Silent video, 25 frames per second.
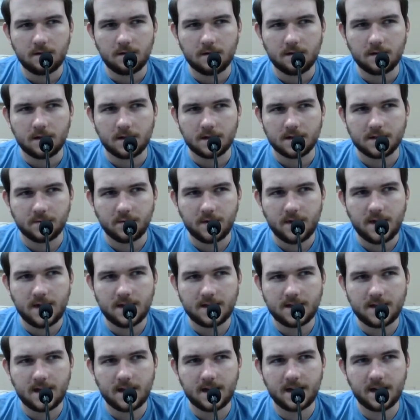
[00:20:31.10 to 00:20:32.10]
Because we
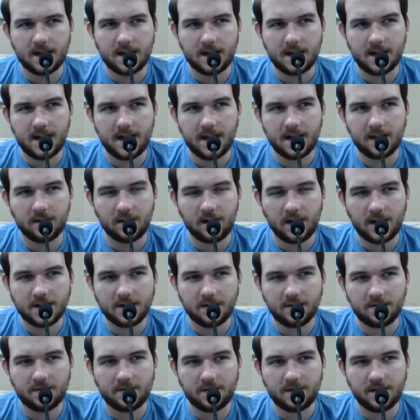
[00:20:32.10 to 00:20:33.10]
hit that at an angle. I
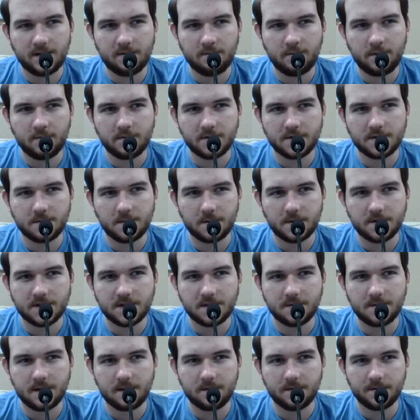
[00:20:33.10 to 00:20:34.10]
don't feel like we were supposed
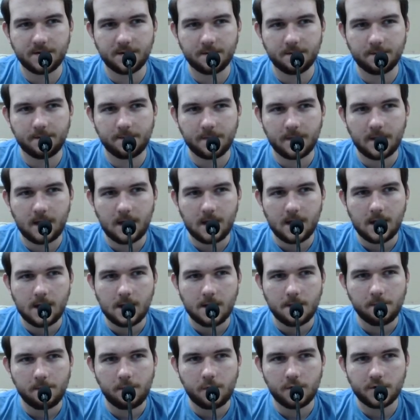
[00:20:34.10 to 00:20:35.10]
to be able to
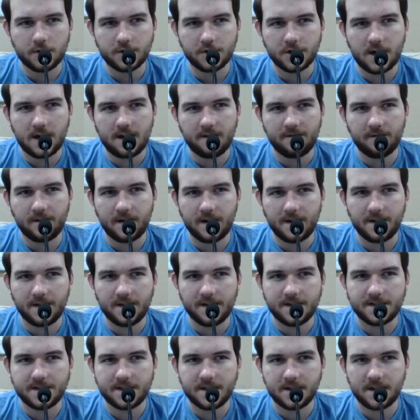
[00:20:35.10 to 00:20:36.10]
push off on
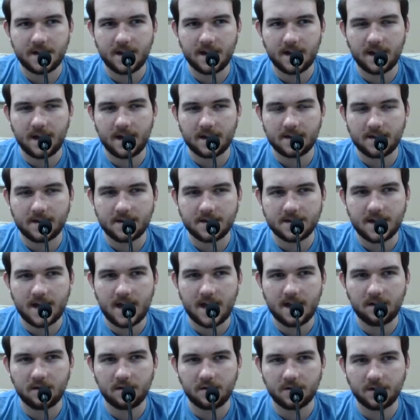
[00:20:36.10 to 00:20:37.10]
this thing at this
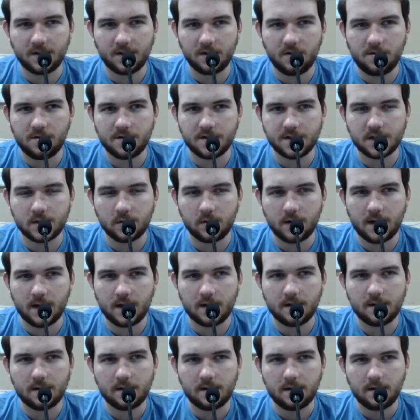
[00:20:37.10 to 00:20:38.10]
angle to go this
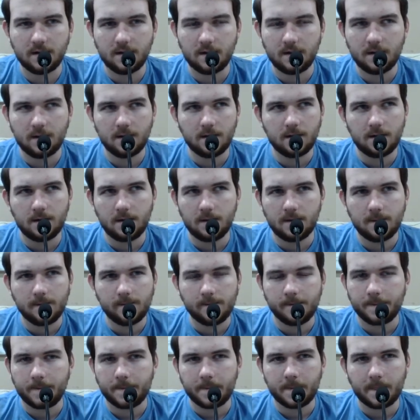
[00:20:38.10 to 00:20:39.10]
way.
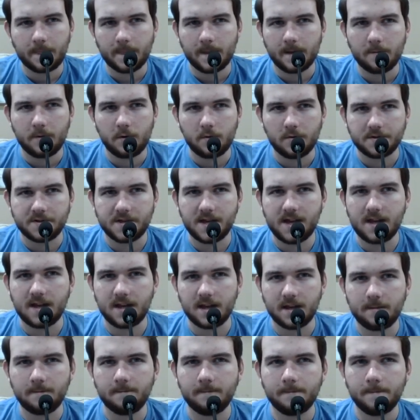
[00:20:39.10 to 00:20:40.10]
But we'll take
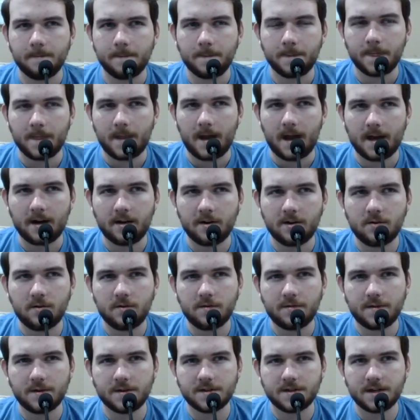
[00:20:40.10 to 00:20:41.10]
it. I don't know
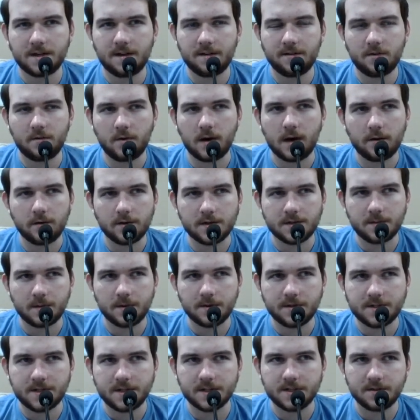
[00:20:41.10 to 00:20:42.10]
if there's another way we're
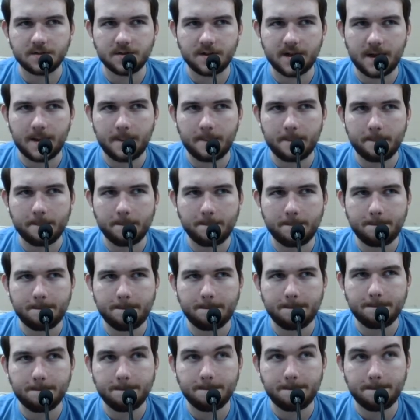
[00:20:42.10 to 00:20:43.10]
supposed to do that.
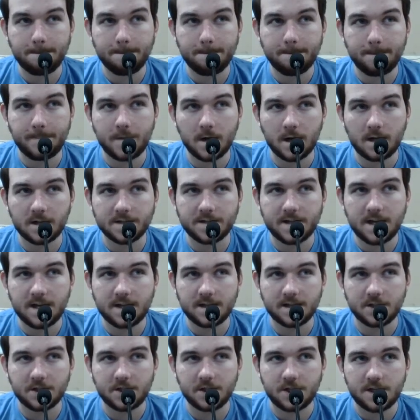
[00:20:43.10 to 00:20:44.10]
But I'll
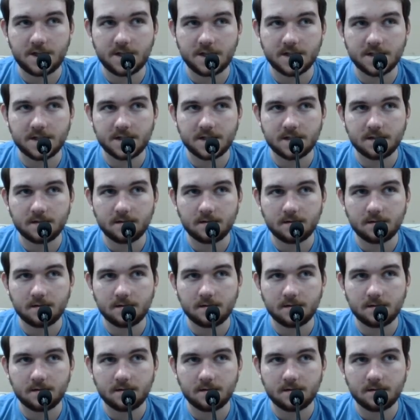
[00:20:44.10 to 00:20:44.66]
take the cheese.